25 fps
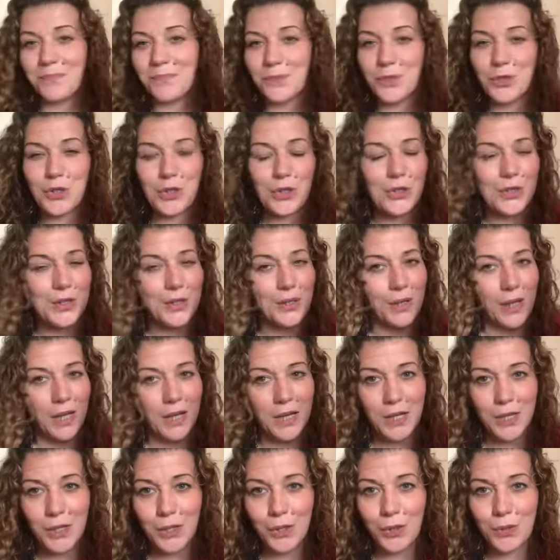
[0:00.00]
Just let
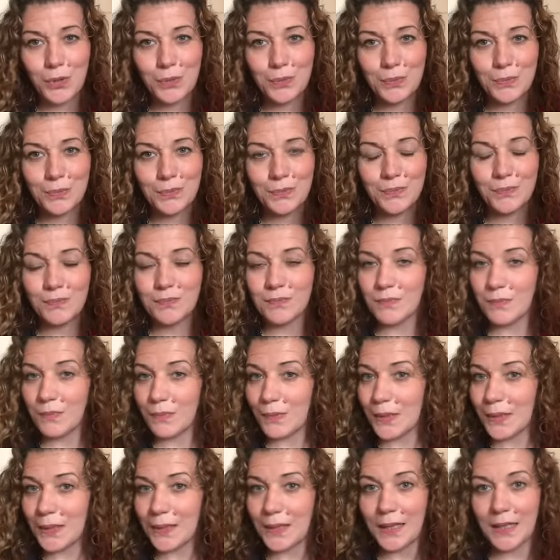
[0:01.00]
it go,
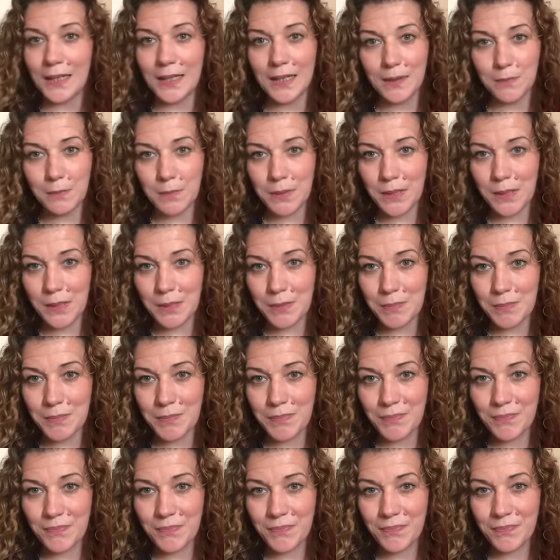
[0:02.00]
let it be.
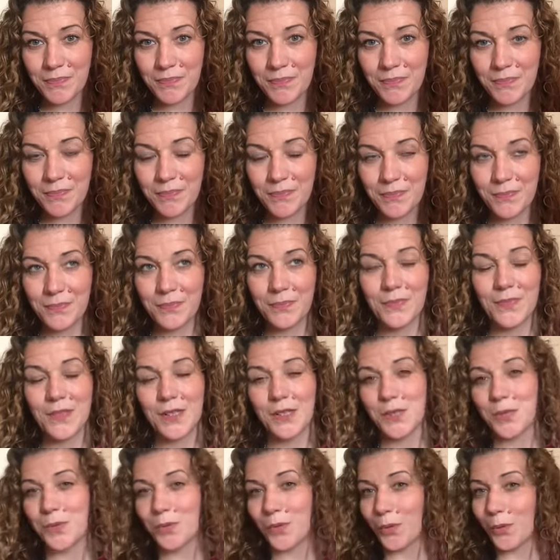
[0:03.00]

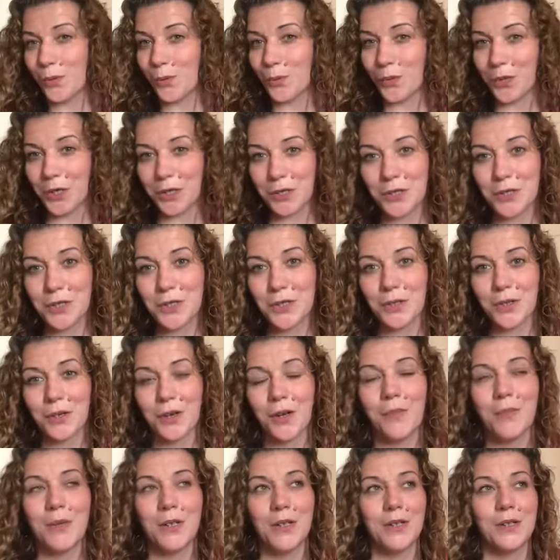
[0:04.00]
That's what the words are
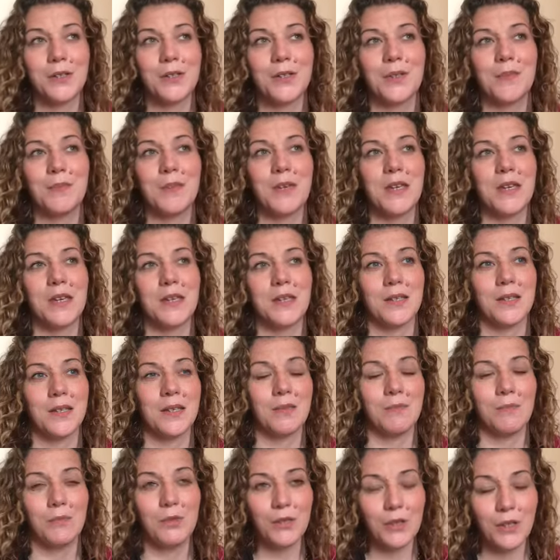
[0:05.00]
coming to me as
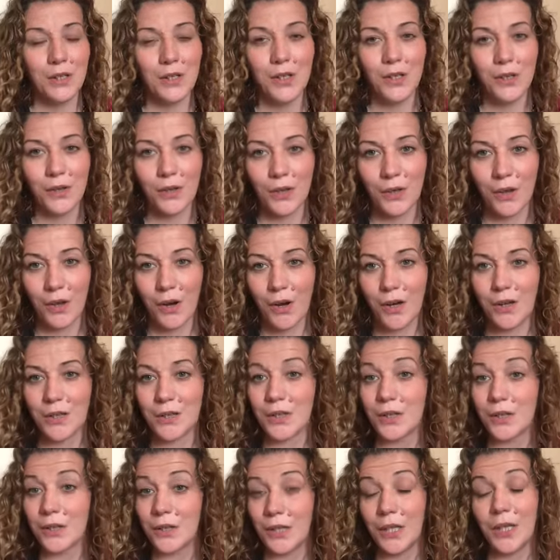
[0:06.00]
I'm looking at the card.
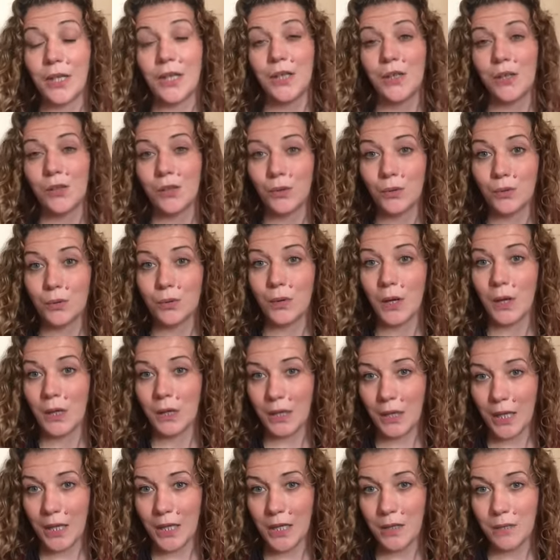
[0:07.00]
Let it go,
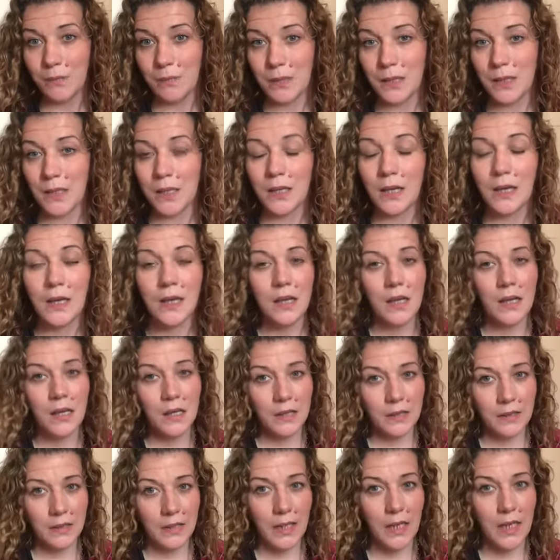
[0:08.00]
let it be,
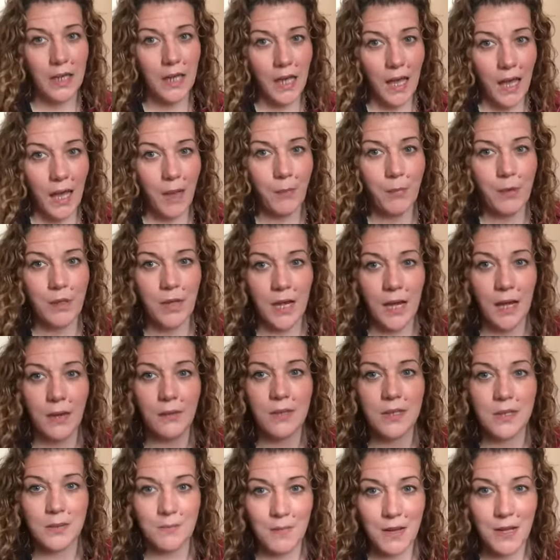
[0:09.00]
let it happen how
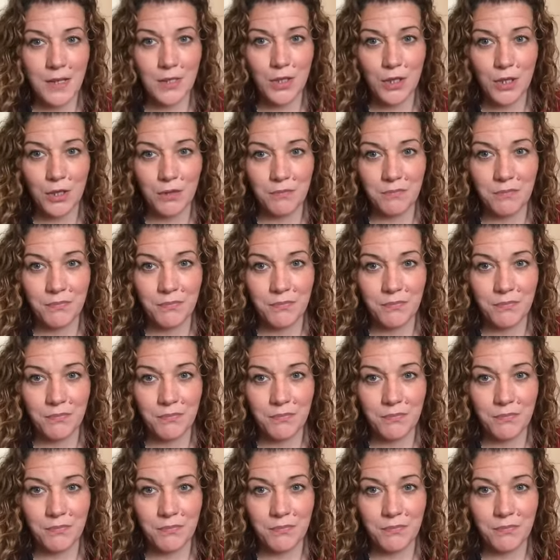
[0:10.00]
it's meant to.